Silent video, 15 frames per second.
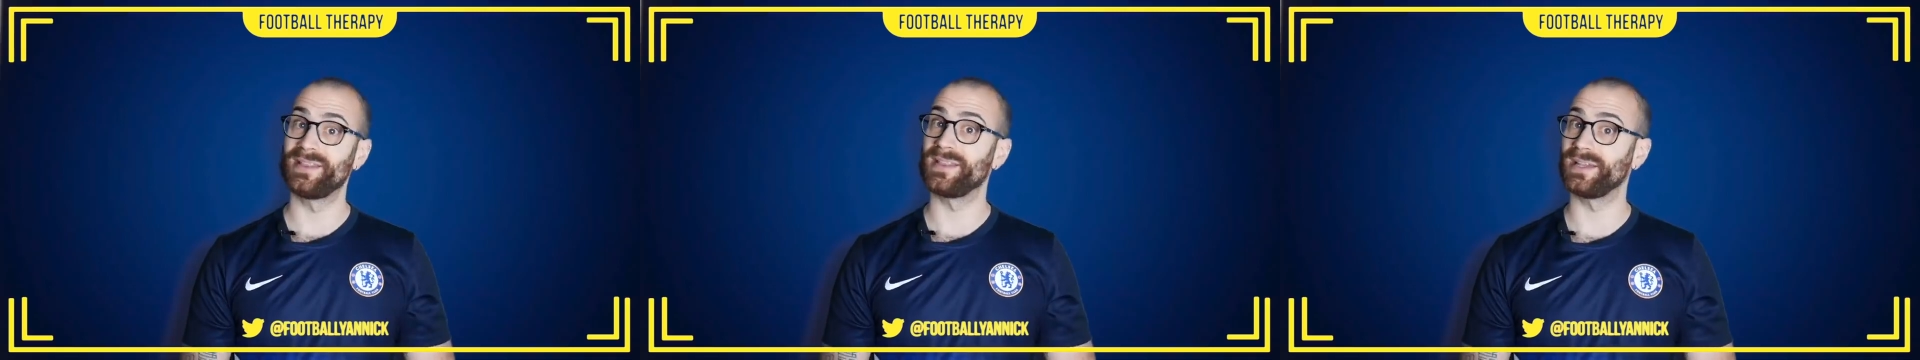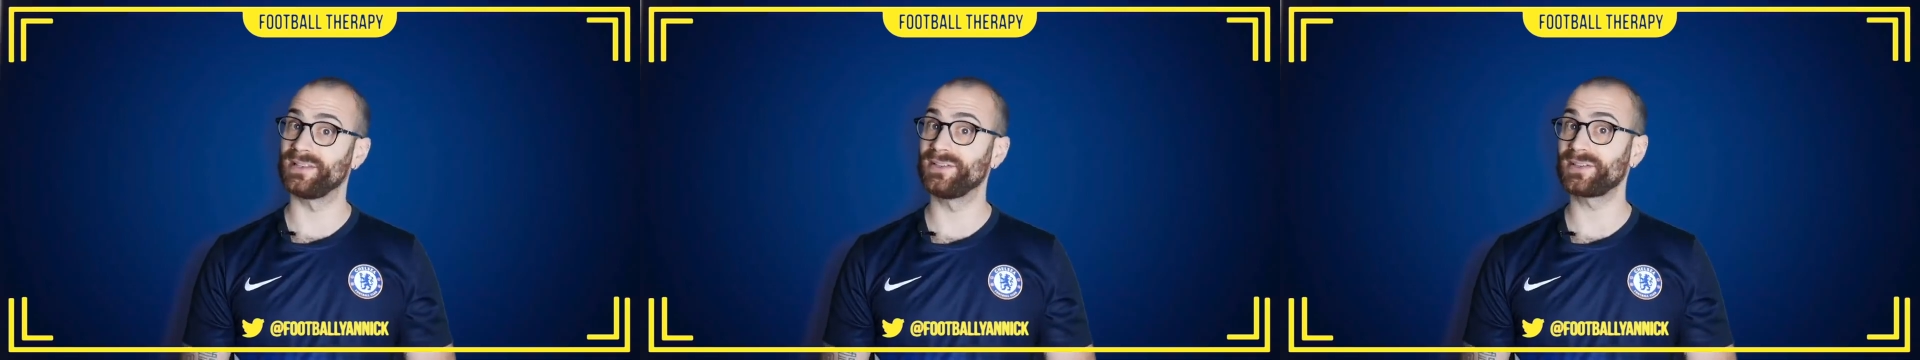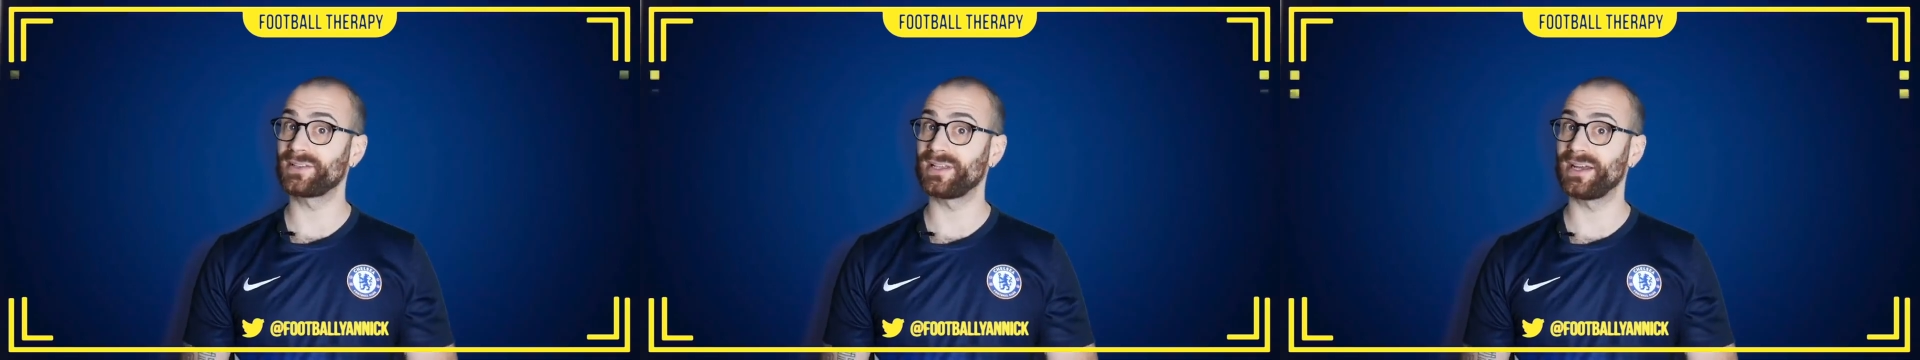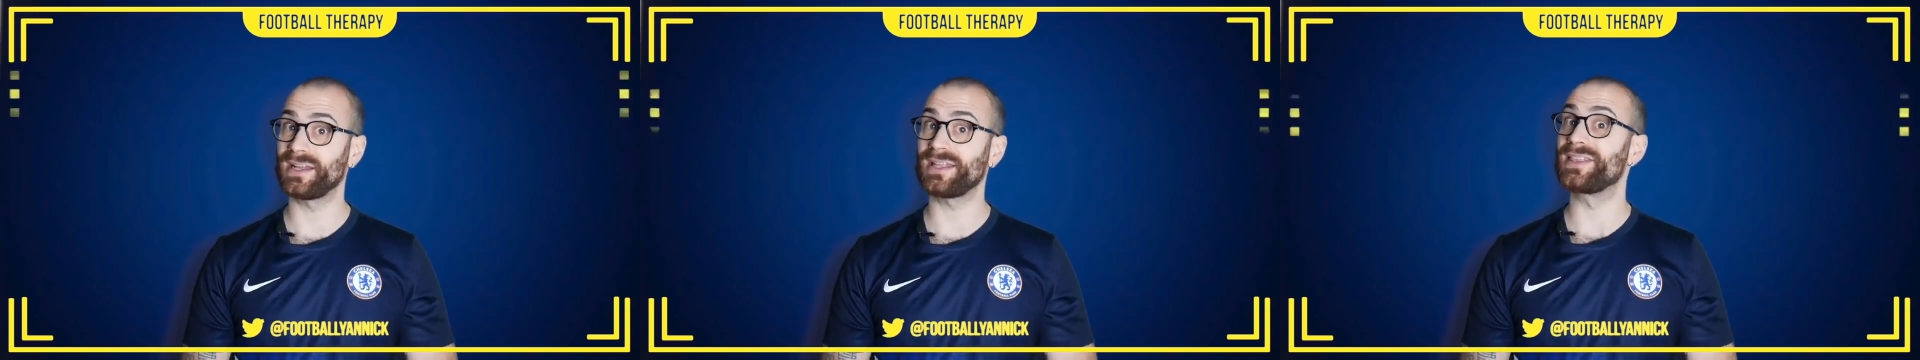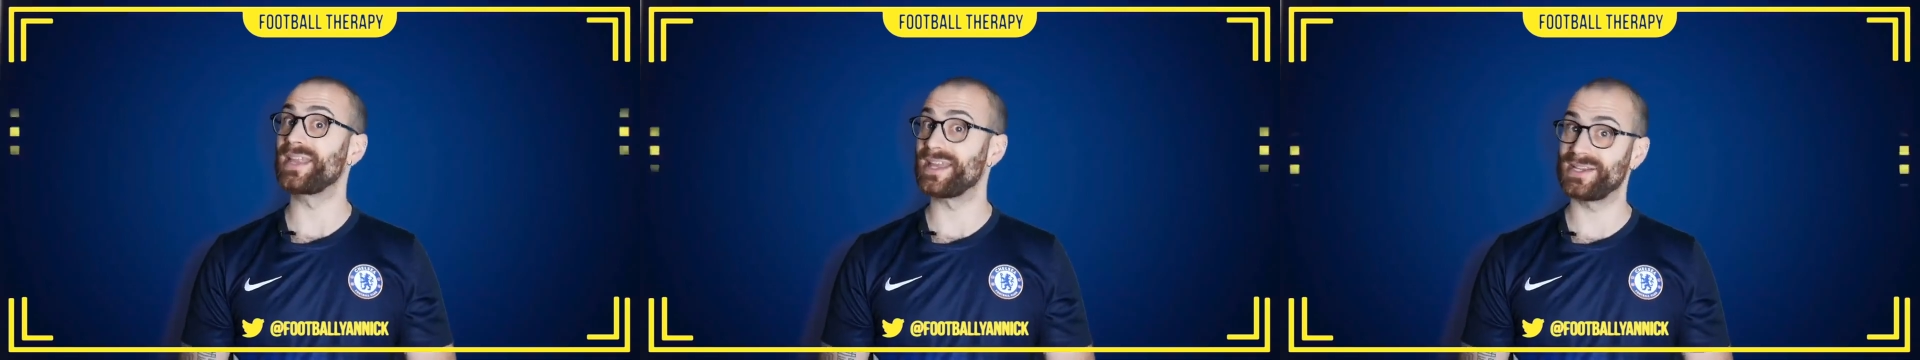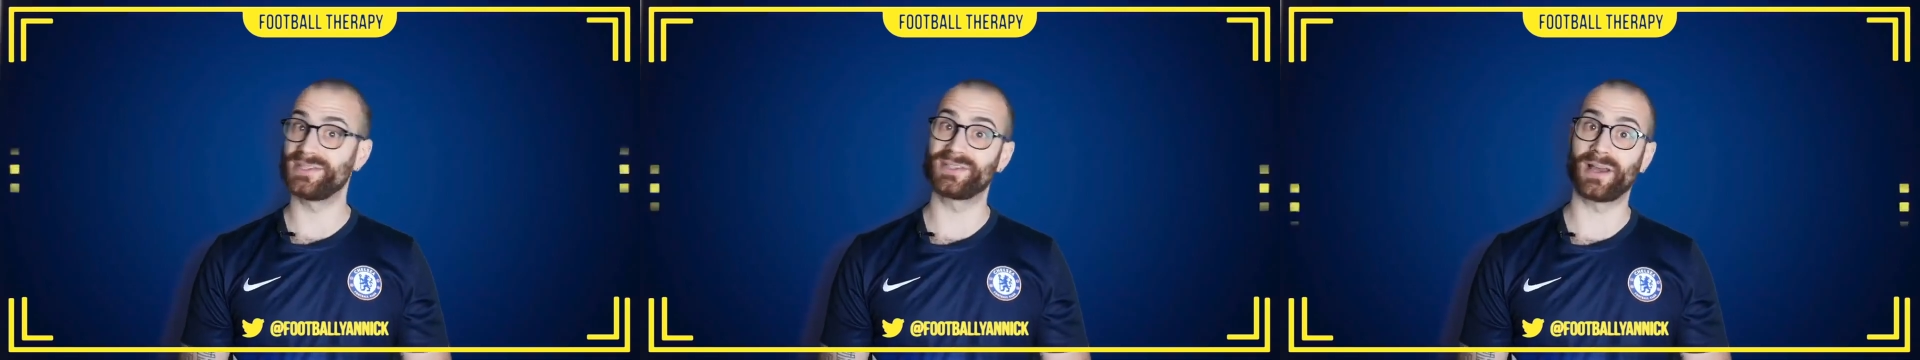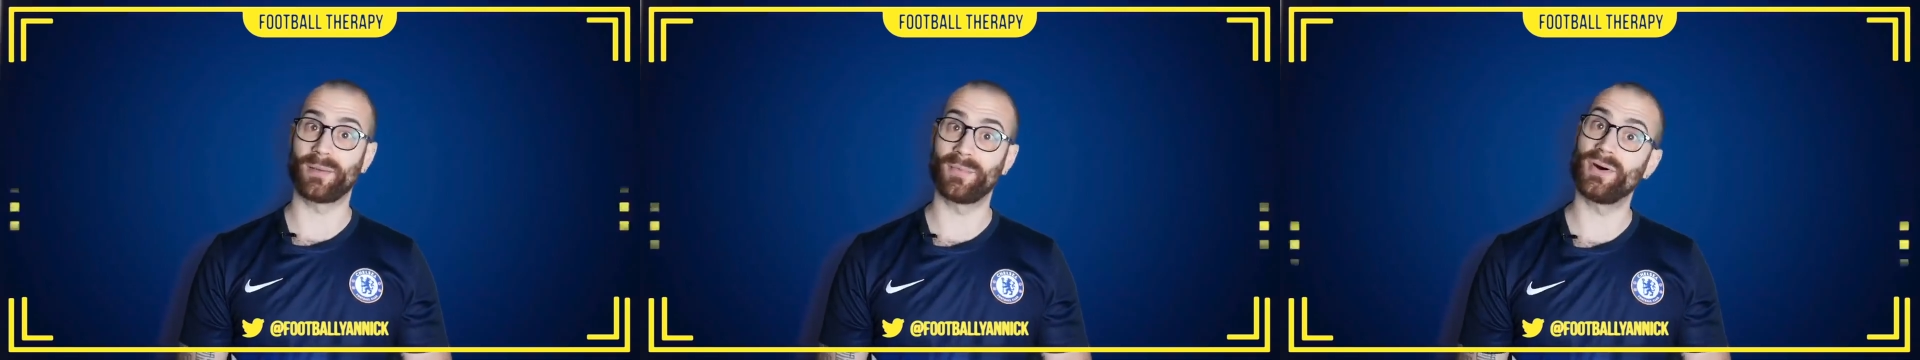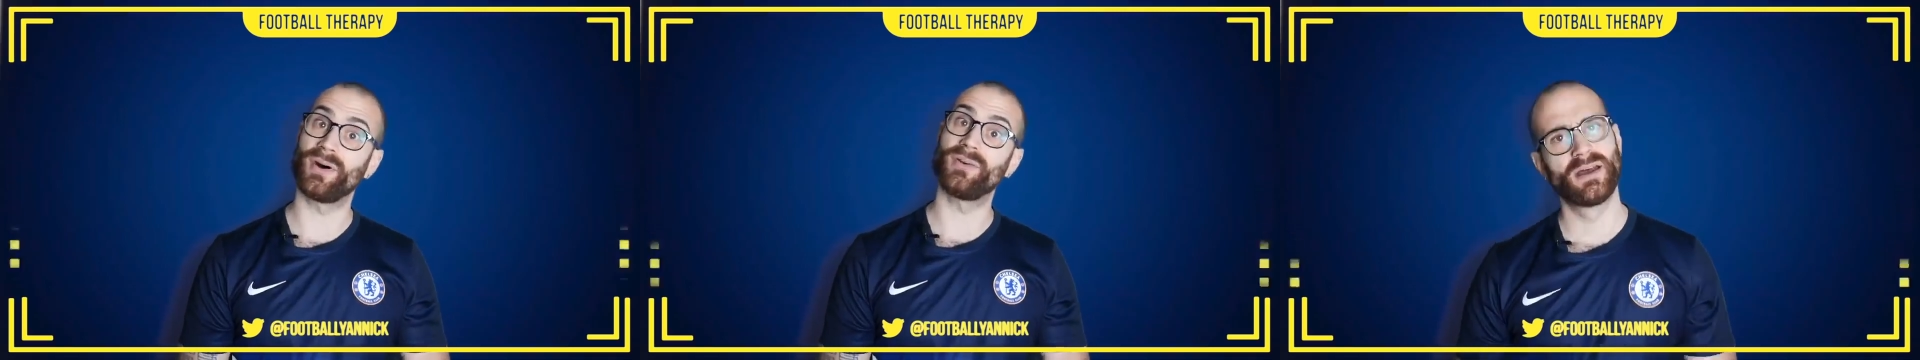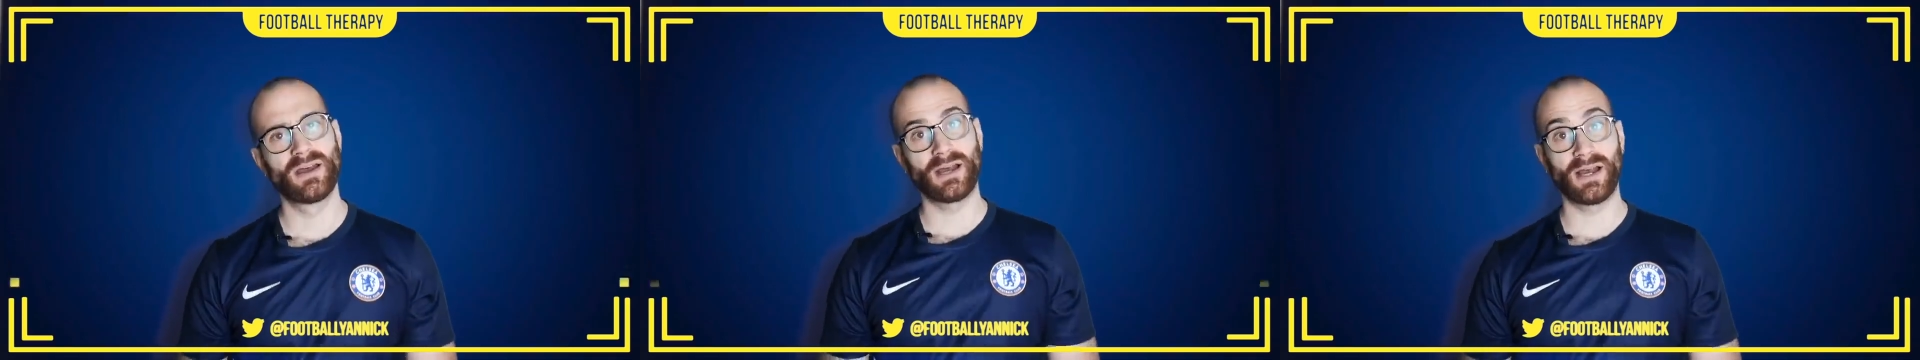that look like they could come off,